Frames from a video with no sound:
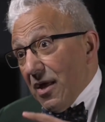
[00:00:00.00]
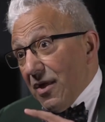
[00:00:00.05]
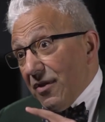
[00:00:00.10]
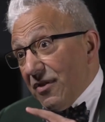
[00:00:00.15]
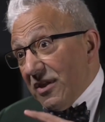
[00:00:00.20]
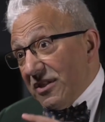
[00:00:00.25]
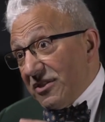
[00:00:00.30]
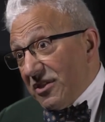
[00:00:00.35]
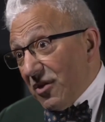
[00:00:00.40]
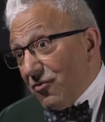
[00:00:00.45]

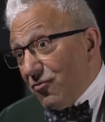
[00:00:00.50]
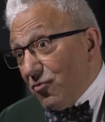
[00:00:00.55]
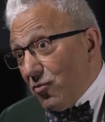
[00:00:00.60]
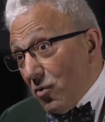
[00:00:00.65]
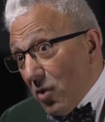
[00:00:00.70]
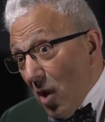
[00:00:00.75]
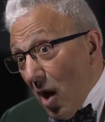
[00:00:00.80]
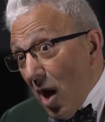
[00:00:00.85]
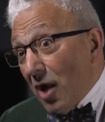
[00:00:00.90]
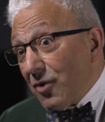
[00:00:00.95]
There's a
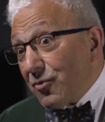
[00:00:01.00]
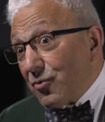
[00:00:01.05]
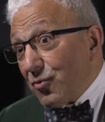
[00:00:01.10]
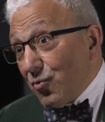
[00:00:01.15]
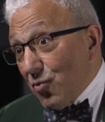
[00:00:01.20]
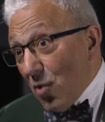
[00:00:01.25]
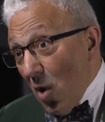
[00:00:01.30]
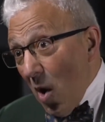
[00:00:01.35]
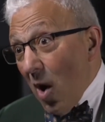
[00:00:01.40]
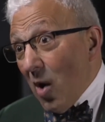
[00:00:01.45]
lot
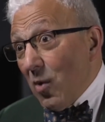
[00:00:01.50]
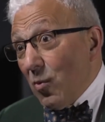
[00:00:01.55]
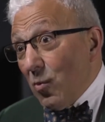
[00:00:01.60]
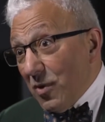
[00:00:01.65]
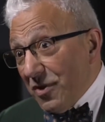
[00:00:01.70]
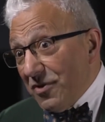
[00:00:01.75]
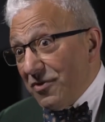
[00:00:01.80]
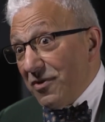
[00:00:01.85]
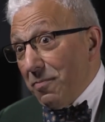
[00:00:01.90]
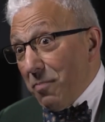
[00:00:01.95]
wrong
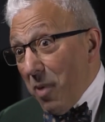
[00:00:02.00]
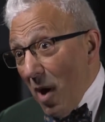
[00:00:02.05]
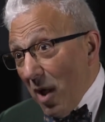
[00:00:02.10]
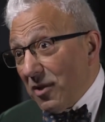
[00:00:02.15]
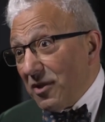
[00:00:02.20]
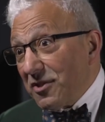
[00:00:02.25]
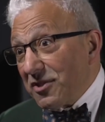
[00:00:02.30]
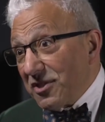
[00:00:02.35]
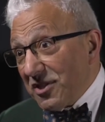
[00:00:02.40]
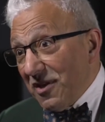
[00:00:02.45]
with the
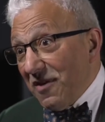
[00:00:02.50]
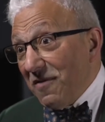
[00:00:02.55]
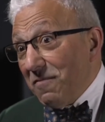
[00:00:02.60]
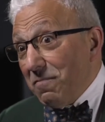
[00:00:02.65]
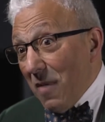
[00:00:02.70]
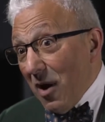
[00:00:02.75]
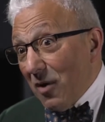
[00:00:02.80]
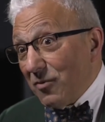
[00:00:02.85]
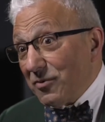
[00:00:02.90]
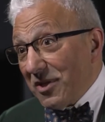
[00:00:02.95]
policy of
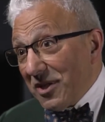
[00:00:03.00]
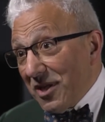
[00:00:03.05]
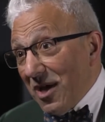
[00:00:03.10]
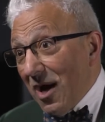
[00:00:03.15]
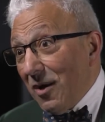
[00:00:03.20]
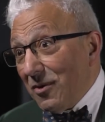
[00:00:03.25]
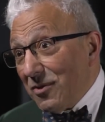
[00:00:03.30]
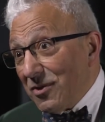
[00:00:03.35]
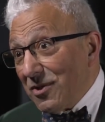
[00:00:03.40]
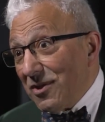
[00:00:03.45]

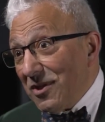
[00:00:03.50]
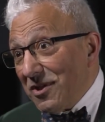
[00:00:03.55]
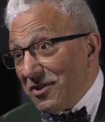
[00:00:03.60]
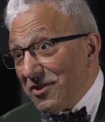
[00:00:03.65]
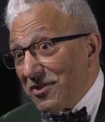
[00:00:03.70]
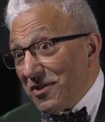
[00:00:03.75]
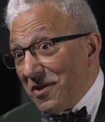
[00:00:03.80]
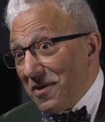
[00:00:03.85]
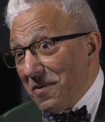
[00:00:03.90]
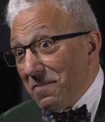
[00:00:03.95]

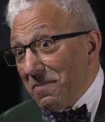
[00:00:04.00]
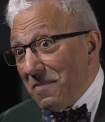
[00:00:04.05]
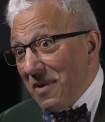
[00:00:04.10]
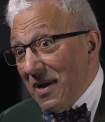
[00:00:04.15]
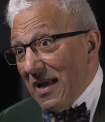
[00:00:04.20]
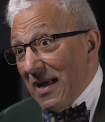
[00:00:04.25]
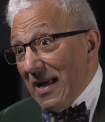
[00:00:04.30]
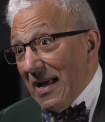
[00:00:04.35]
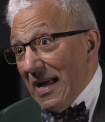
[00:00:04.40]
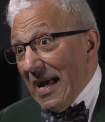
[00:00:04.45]
multiculturalism,
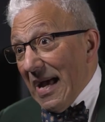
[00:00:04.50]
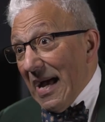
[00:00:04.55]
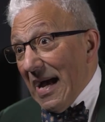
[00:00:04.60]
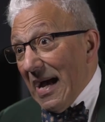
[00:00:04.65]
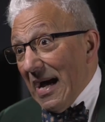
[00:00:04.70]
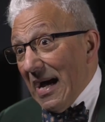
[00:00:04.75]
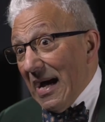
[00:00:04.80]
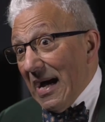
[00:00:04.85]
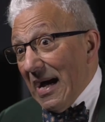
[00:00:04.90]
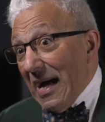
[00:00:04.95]

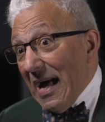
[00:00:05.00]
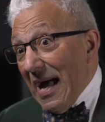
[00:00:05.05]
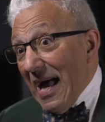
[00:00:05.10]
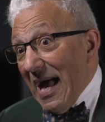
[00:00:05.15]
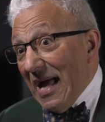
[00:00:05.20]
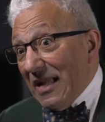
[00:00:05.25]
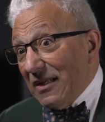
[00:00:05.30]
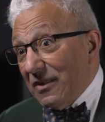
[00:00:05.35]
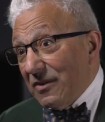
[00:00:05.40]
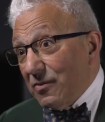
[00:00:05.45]

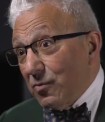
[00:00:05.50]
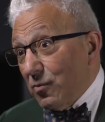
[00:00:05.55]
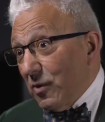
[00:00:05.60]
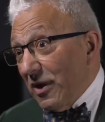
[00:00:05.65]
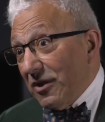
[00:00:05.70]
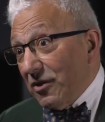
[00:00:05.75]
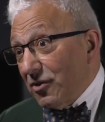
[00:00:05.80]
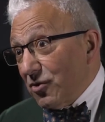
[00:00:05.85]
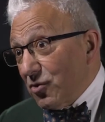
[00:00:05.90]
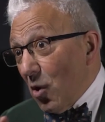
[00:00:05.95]
and
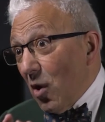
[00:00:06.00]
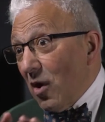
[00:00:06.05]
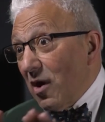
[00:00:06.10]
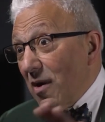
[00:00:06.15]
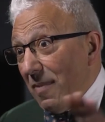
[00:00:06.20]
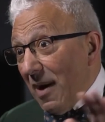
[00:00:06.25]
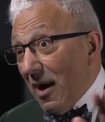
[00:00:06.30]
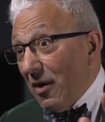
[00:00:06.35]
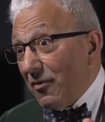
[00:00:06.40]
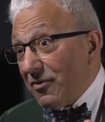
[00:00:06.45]
we could talk
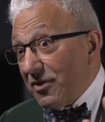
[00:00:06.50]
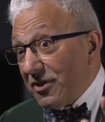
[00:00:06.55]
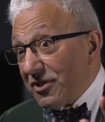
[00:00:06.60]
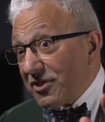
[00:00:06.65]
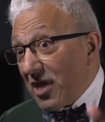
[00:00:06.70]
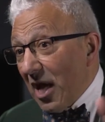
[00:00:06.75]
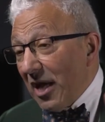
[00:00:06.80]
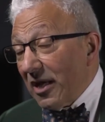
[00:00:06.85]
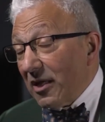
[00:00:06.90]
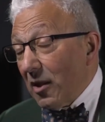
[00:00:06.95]
about the
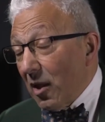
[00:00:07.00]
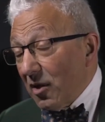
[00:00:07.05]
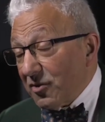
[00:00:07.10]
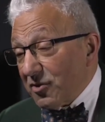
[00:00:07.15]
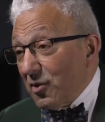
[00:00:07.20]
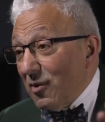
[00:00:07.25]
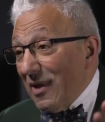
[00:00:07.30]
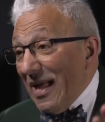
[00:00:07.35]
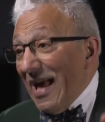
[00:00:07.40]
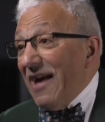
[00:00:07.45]

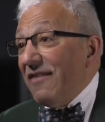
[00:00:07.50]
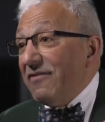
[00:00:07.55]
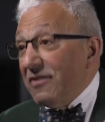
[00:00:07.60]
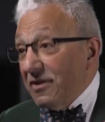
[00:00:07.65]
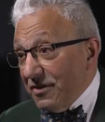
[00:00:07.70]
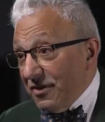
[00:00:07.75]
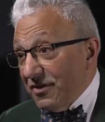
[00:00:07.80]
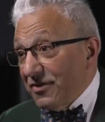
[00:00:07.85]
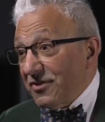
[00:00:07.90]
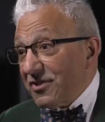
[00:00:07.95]
psychological
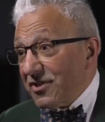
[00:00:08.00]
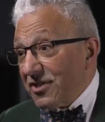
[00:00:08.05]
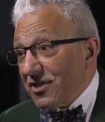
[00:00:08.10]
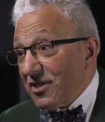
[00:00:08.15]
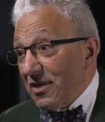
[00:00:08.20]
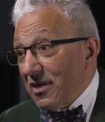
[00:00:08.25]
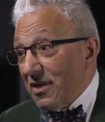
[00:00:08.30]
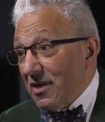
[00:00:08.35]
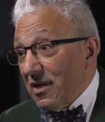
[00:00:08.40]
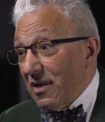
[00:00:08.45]
evidence
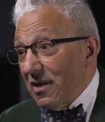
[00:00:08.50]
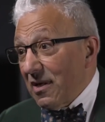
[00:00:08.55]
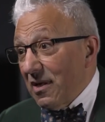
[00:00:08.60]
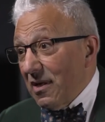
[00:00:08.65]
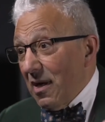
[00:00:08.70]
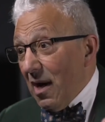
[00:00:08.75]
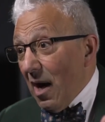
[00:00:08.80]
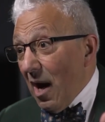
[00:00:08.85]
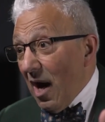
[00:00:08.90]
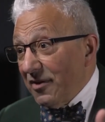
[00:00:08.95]

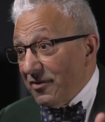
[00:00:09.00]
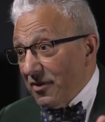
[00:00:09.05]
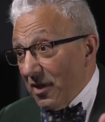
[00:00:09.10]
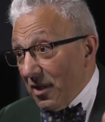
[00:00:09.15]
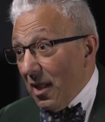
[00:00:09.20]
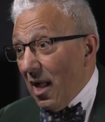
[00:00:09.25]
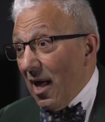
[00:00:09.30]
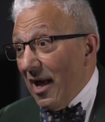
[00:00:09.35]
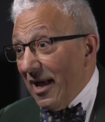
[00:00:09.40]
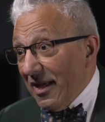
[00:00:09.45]

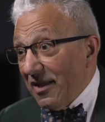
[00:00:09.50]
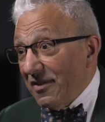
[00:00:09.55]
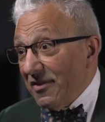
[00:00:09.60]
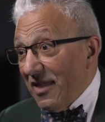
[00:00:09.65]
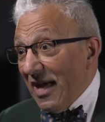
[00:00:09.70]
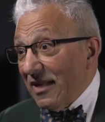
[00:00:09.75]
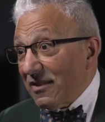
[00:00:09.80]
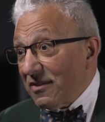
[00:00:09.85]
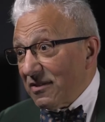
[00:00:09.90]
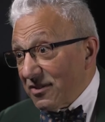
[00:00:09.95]
underlying
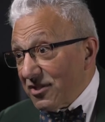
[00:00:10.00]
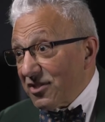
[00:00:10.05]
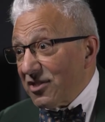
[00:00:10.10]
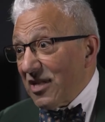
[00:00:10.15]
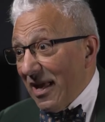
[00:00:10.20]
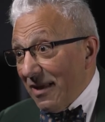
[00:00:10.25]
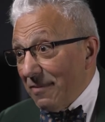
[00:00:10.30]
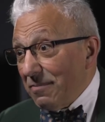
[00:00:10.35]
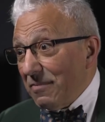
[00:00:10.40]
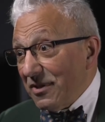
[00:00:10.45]
that
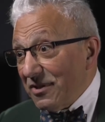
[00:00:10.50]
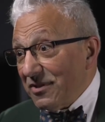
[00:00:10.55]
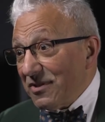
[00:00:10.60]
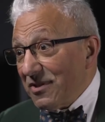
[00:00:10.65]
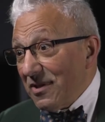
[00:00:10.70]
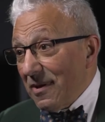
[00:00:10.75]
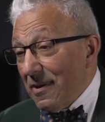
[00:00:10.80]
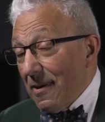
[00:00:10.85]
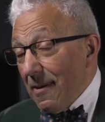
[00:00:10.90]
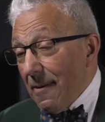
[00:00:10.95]
statement.
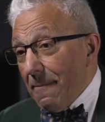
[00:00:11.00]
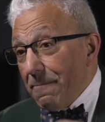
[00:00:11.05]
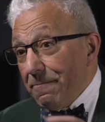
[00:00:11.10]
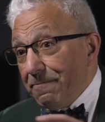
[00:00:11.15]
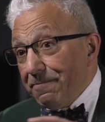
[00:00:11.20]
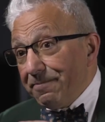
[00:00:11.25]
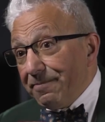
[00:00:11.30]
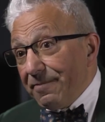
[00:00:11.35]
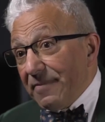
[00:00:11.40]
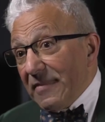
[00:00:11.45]

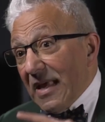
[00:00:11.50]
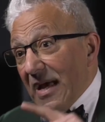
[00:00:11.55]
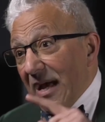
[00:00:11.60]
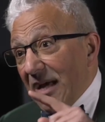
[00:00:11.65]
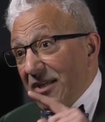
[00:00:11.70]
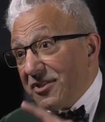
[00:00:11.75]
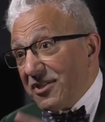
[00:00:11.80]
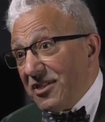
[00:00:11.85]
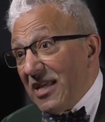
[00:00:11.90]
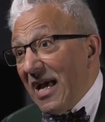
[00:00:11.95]

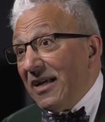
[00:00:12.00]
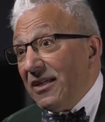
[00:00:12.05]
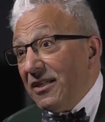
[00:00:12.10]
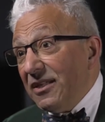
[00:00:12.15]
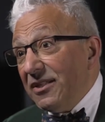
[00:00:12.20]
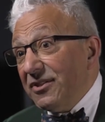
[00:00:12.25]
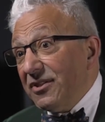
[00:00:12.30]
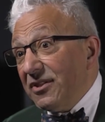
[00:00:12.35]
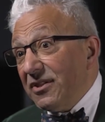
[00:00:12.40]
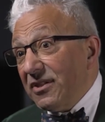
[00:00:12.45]
A
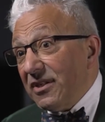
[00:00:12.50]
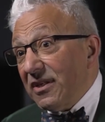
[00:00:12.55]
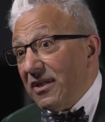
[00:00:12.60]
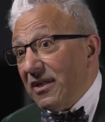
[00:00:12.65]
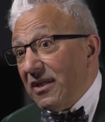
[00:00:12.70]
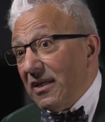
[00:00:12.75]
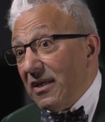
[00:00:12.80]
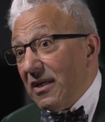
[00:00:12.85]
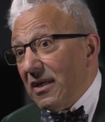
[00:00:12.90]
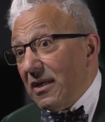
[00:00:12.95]
second
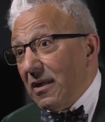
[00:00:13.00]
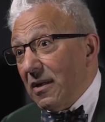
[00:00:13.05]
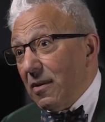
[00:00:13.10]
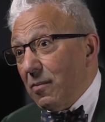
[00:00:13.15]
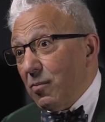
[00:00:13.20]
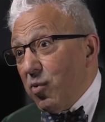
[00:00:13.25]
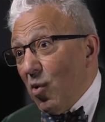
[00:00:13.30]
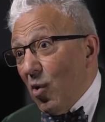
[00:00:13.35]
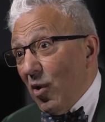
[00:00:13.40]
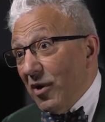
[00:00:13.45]

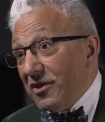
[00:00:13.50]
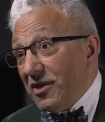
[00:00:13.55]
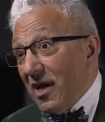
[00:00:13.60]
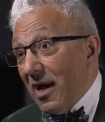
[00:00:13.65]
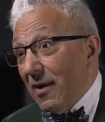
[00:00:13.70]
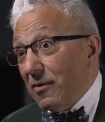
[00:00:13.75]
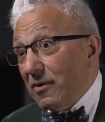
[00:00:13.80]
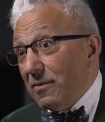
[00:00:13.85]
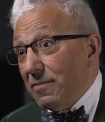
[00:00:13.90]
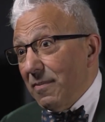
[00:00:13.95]
point
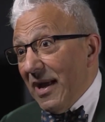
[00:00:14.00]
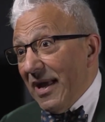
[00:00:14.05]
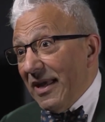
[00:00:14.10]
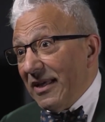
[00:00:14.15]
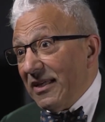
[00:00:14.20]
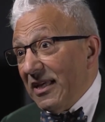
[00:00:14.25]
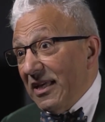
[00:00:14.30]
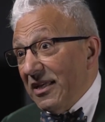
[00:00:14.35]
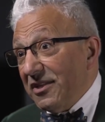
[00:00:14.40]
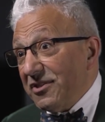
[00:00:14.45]
I would
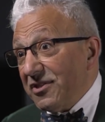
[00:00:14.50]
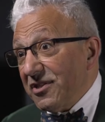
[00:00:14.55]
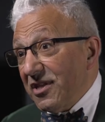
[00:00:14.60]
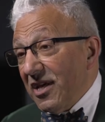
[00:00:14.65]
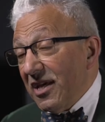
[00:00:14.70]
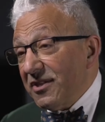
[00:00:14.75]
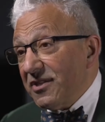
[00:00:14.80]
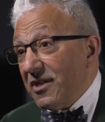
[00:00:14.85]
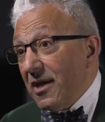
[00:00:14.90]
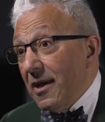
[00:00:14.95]
make is
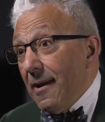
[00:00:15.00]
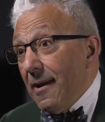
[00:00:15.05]
that